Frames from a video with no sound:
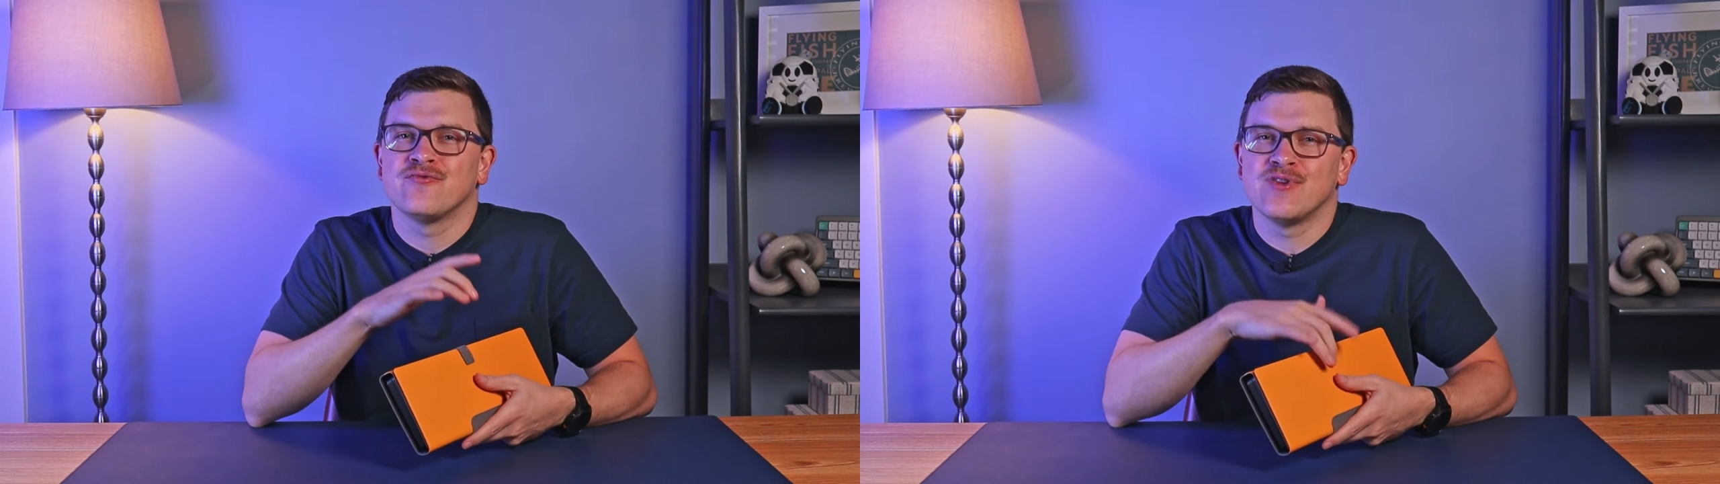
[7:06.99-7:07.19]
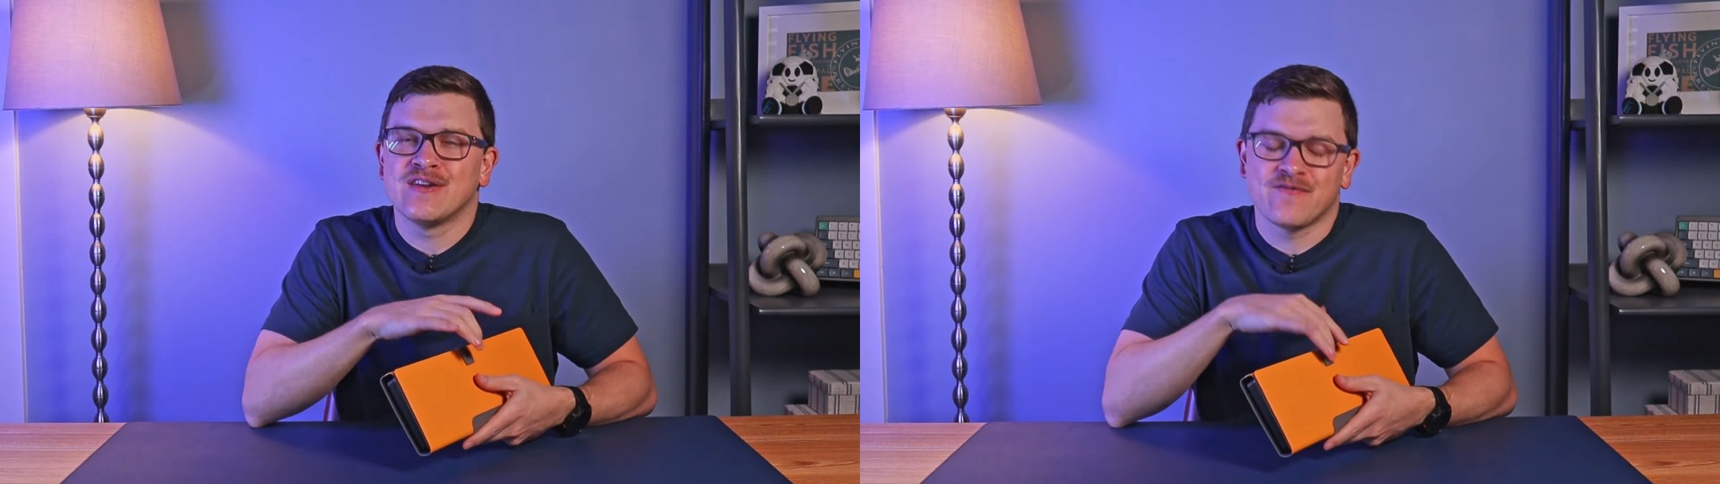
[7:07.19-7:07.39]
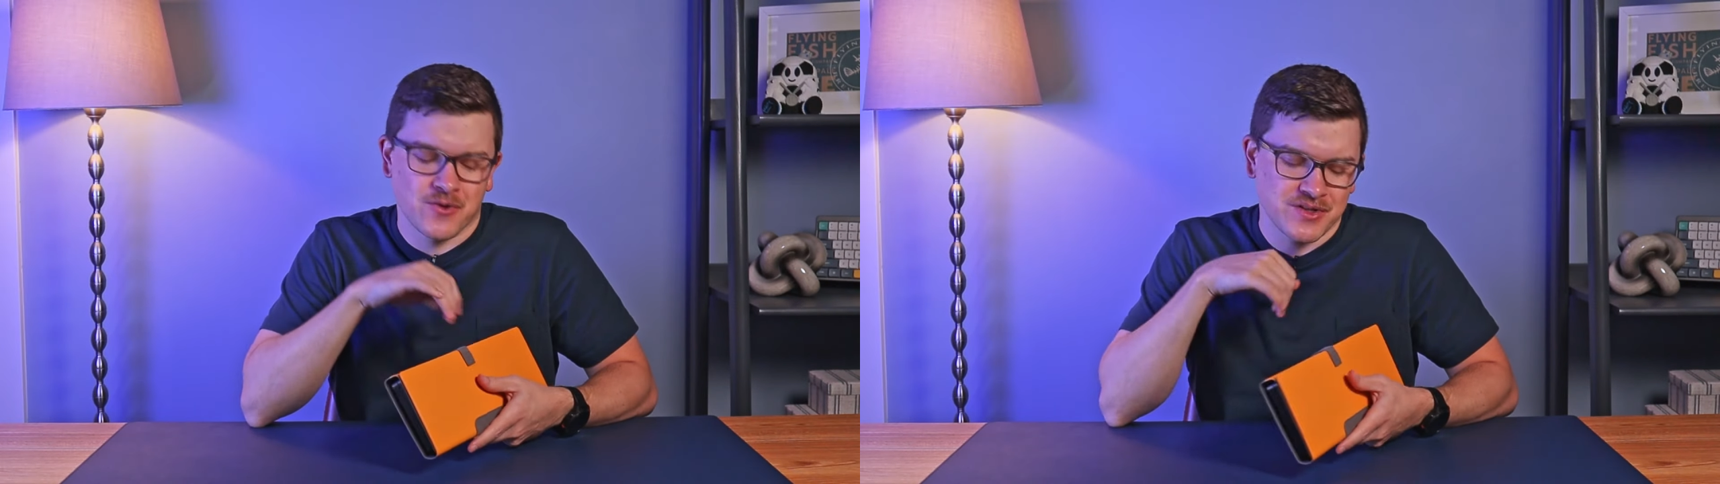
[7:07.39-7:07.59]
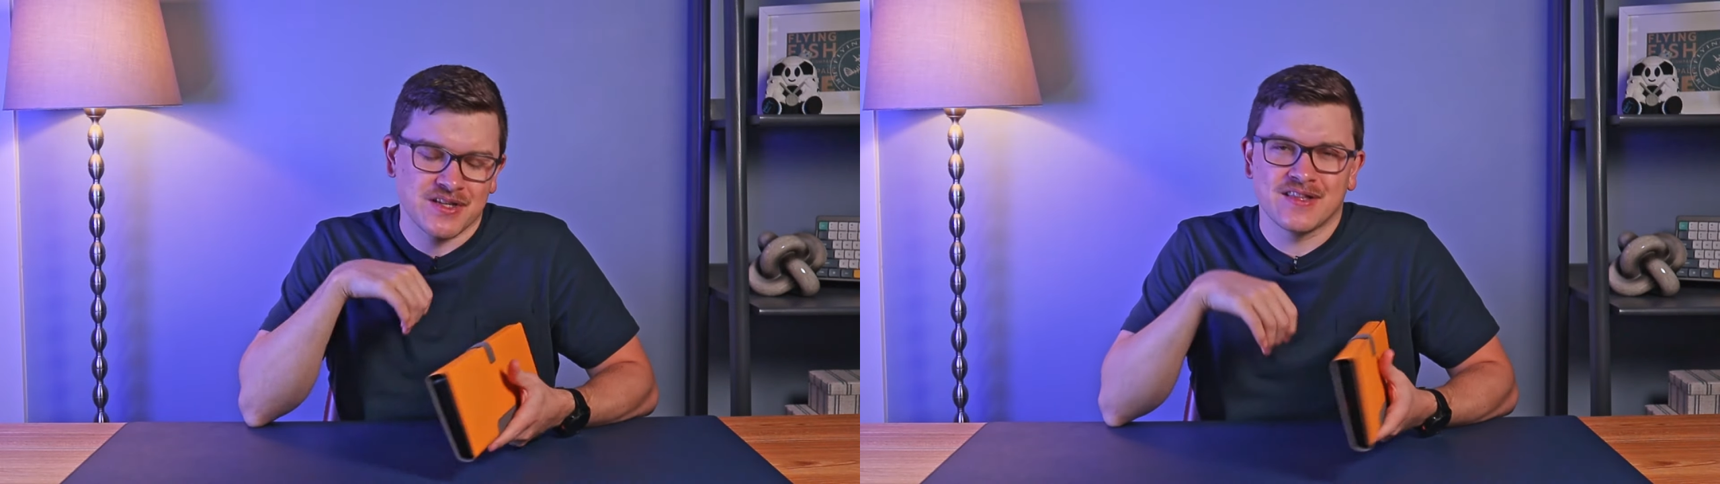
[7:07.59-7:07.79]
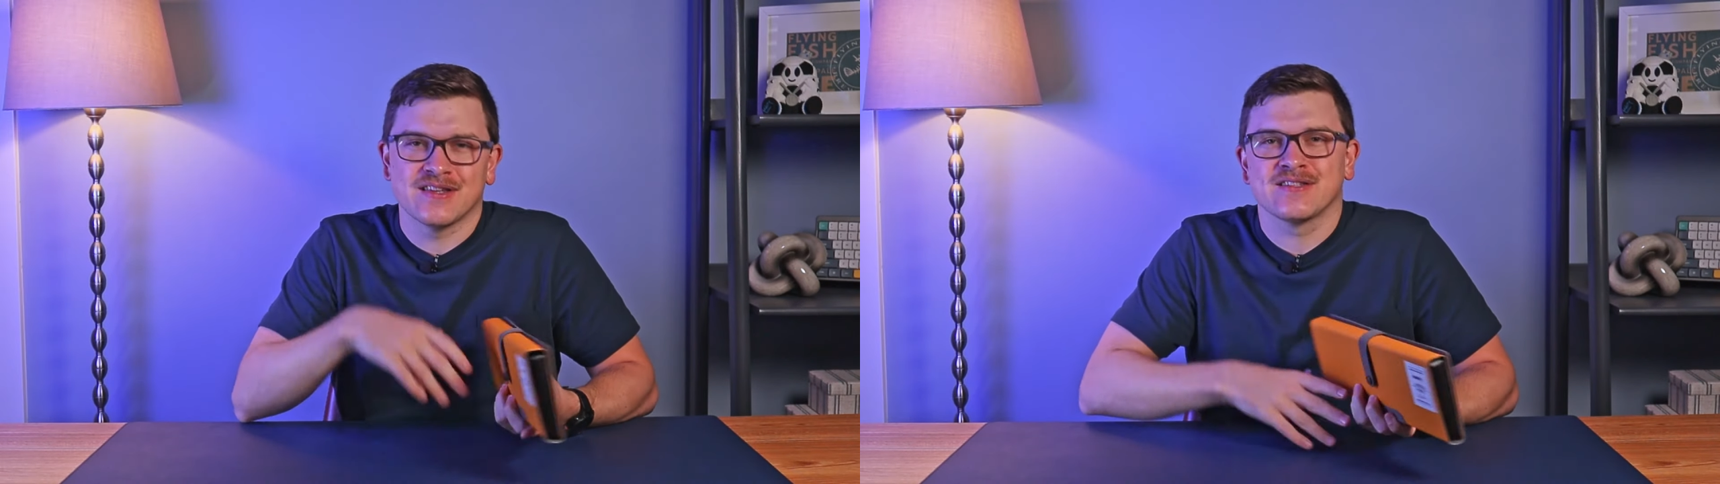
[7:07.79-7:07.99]

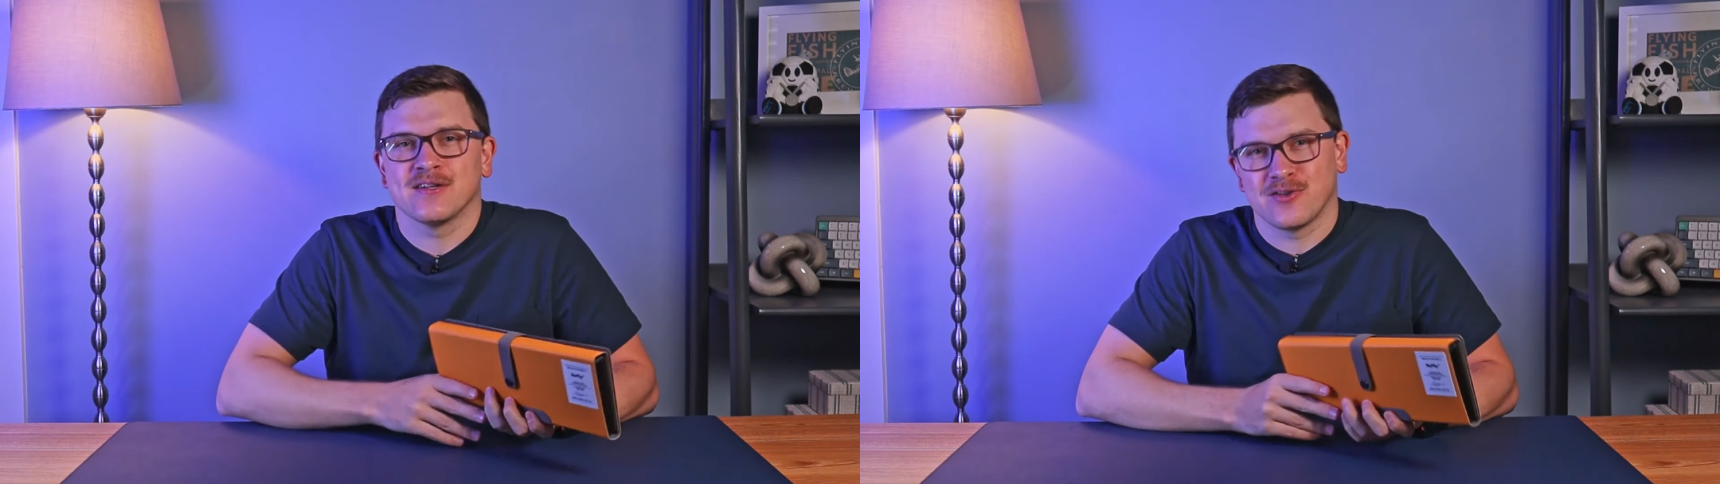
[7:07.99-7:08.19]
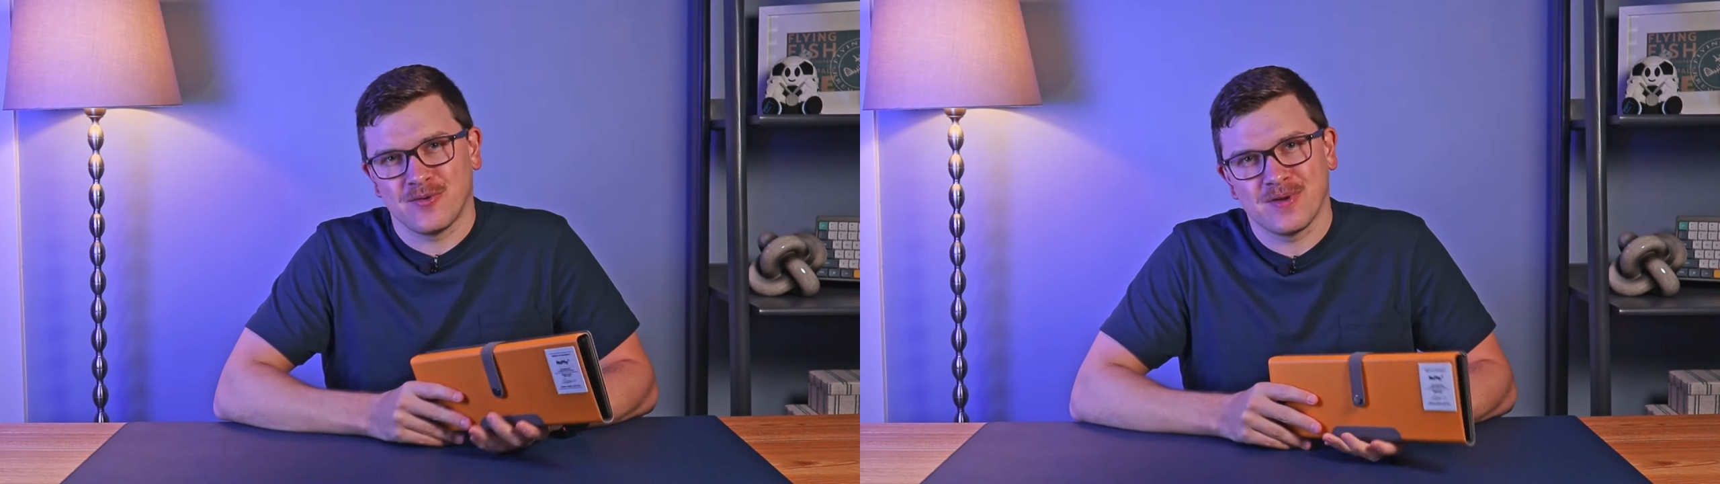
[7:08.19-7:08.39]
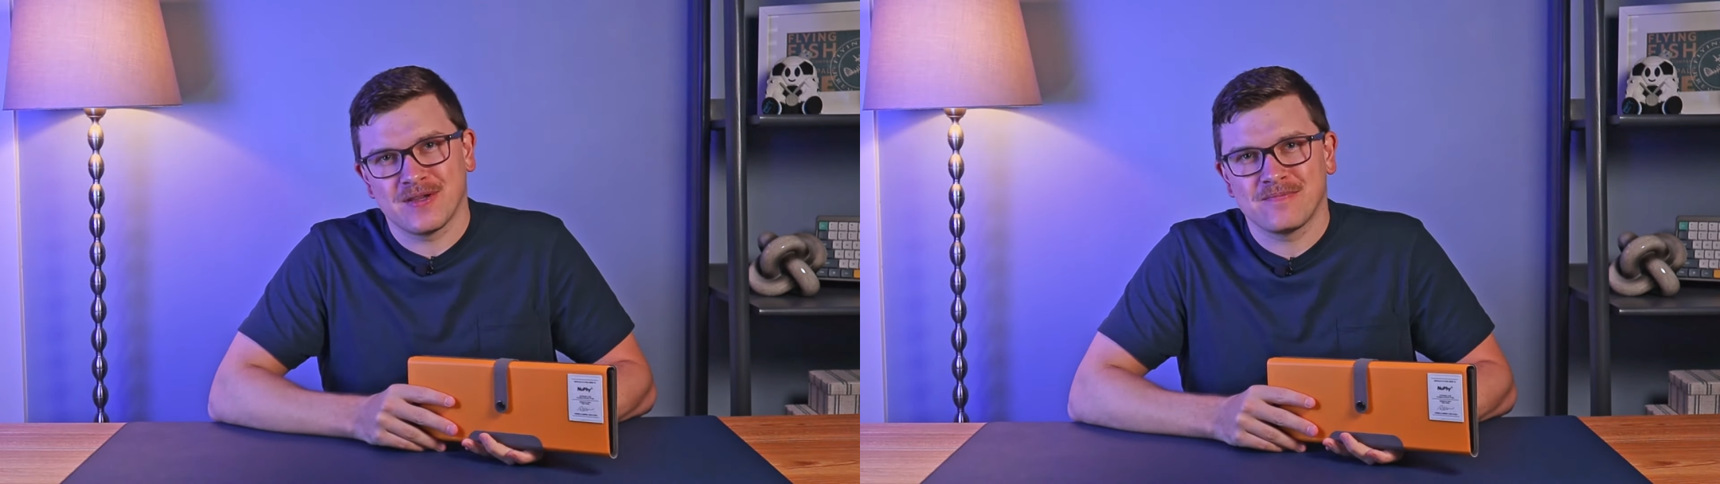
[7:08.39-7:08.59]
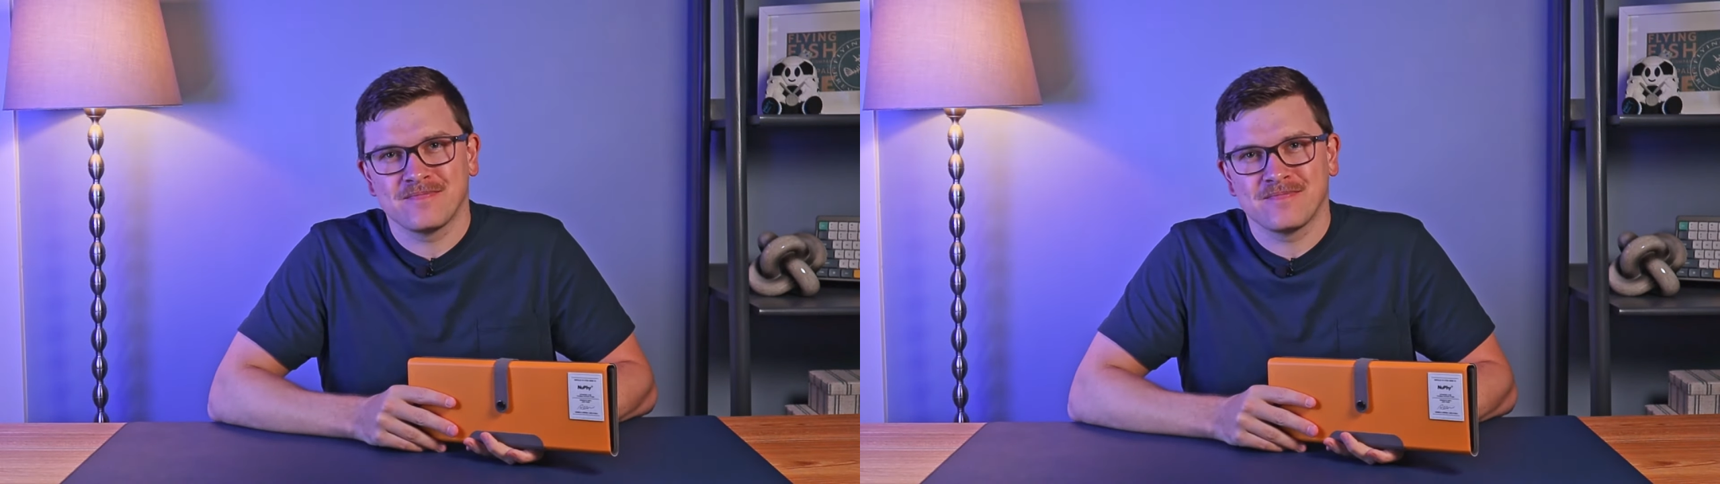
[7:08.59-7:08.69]
reinforcing this a little bit.